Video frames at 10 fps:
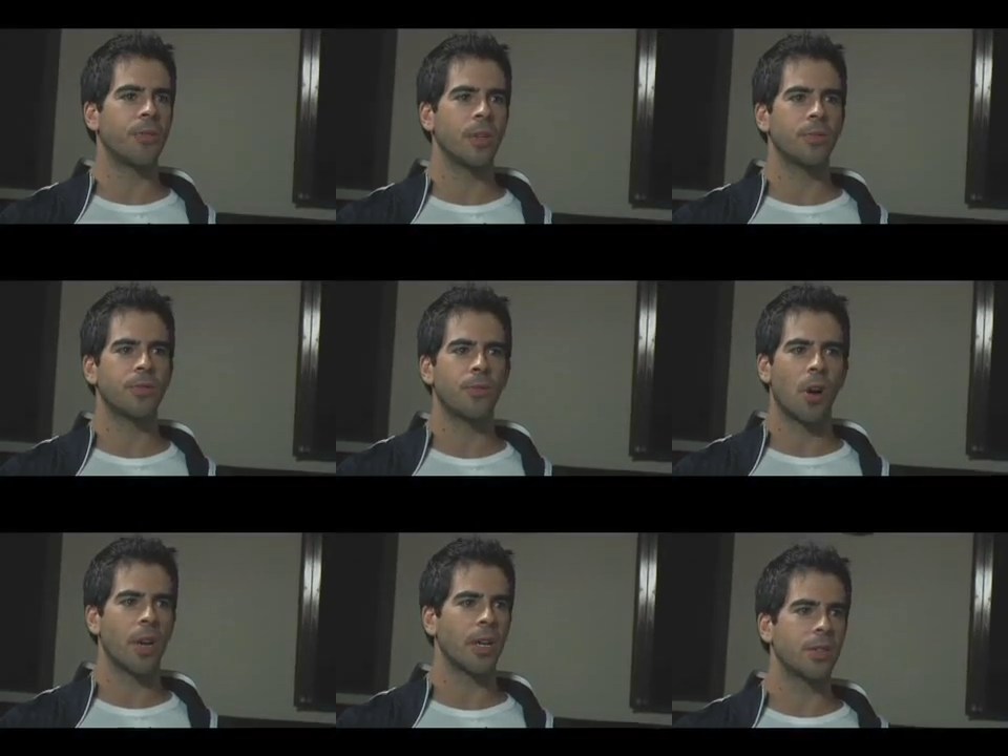films for
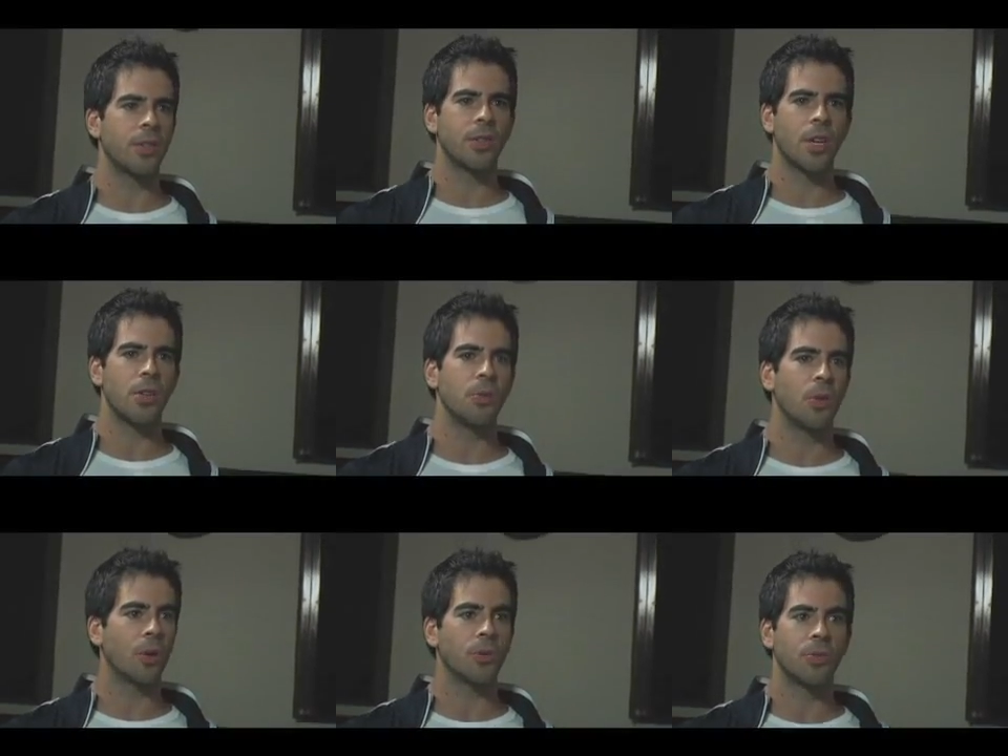audiences, and you
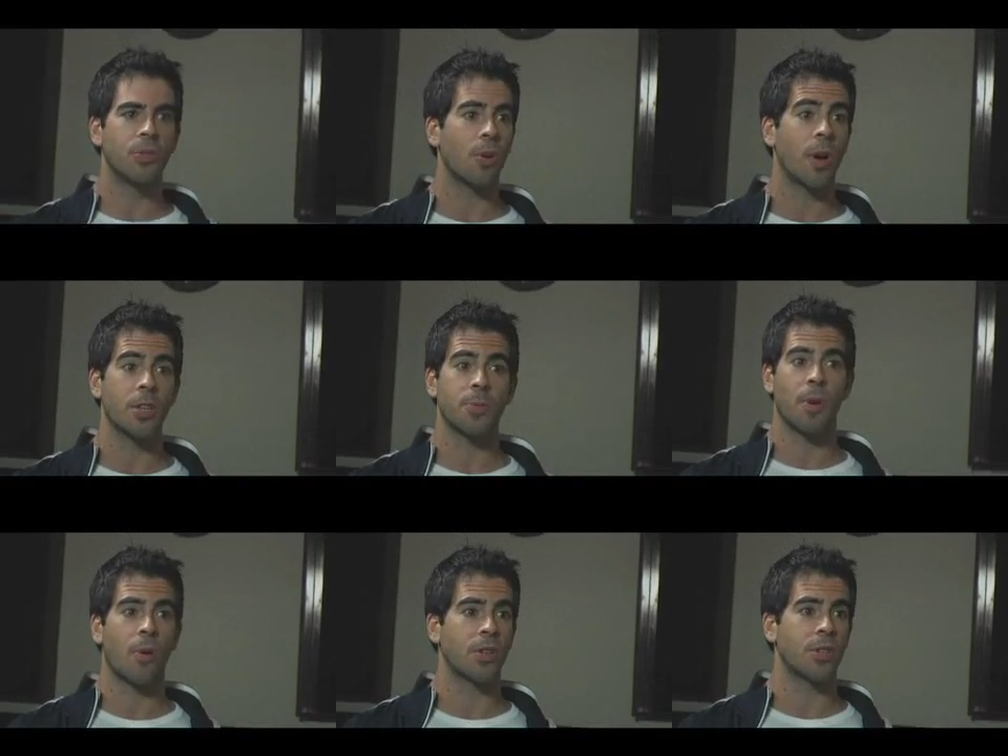learn so much by
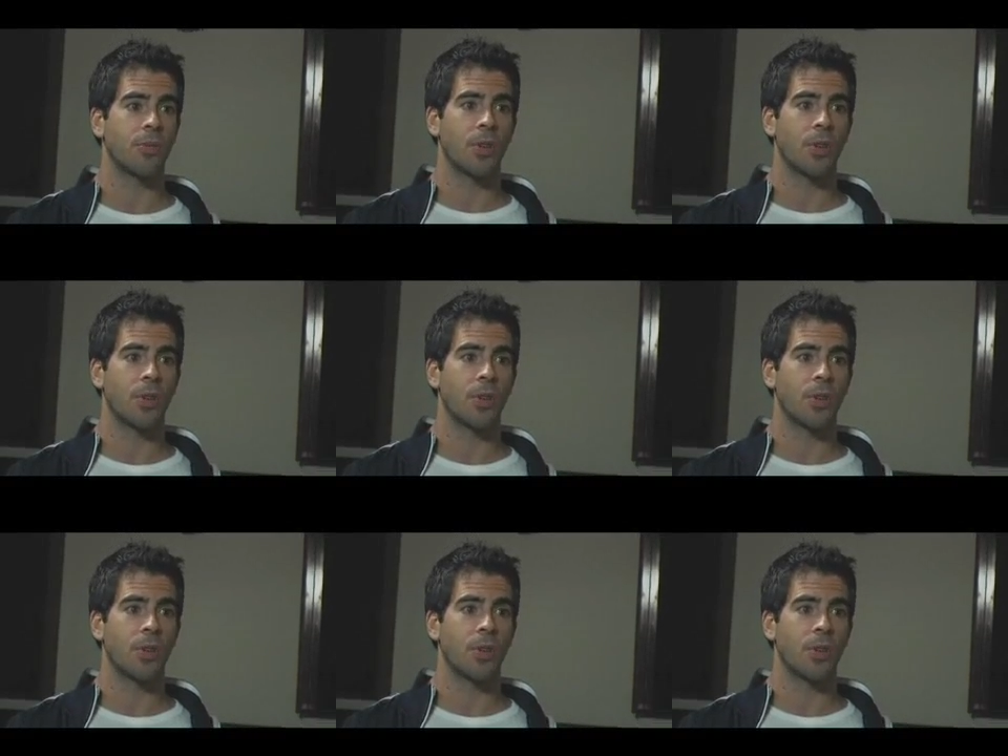watching it